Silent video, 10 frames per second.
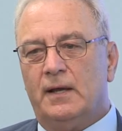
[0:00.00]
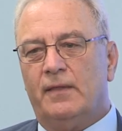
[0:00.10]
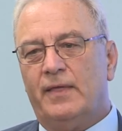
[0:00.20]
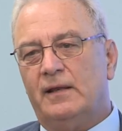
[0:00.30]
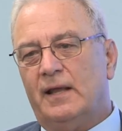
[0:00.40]

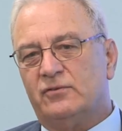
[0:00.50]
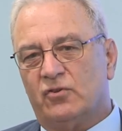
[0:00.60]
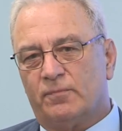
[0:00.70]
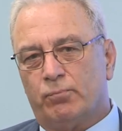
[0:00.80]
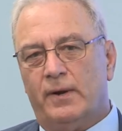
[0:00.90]
Then as
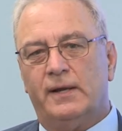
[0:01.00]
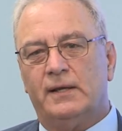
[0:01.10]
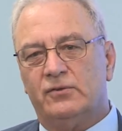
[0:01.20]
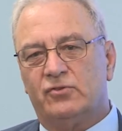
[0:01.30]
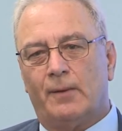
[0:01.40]
the spring
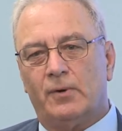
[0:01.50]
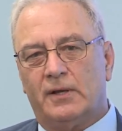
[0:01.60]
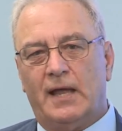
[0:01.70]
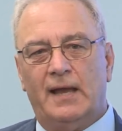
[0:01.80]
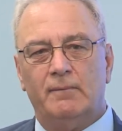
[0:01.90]
and summer
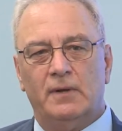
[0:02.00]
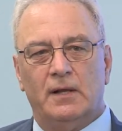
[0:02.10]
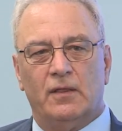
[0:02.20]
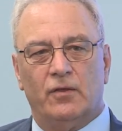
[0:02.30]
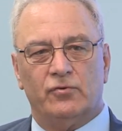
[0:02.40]
came,
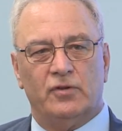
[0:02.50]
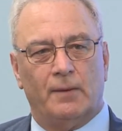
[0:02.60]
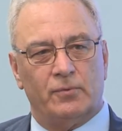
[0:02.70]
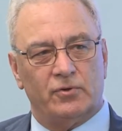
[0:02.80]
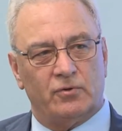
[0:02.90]
those
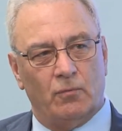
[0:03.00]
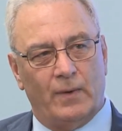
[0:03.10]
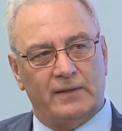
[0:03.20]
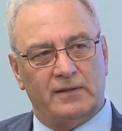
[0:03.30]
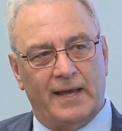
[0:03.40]
numbers
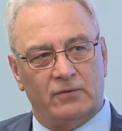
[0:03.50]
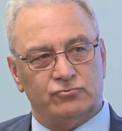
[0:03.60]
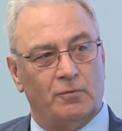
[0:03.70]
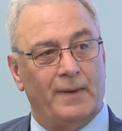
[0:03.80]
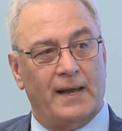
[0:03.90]
went down
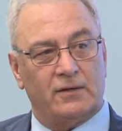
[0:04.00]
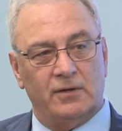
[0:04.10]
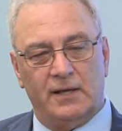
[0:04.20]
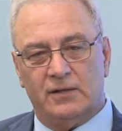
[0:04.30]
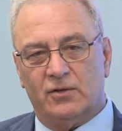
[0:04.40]

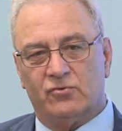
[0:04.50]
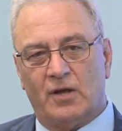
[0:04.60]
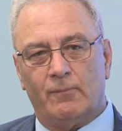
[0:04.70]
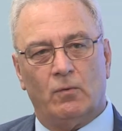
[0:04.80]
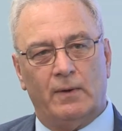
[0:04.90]
dramatically. In the
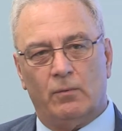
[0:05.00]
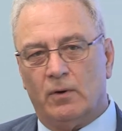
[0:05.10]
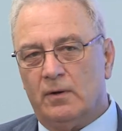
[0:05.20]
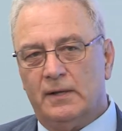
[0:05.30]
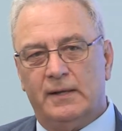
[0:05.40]
summer, we
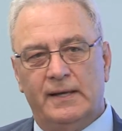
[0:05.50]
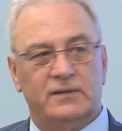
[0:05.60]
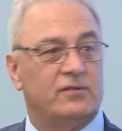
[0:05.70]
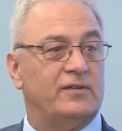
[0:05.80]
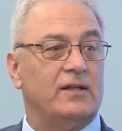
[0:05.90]
were in
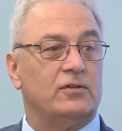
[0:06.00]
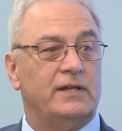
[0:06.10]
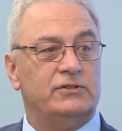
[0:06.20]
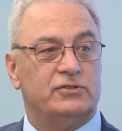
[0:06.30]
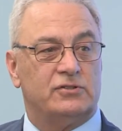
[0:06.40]
the single
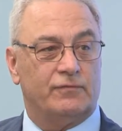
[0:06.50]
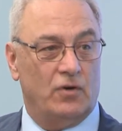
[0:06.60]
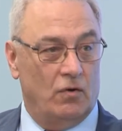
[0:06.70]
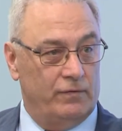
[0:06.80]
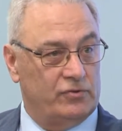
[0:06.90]
digits of
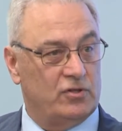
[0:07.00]
COVID.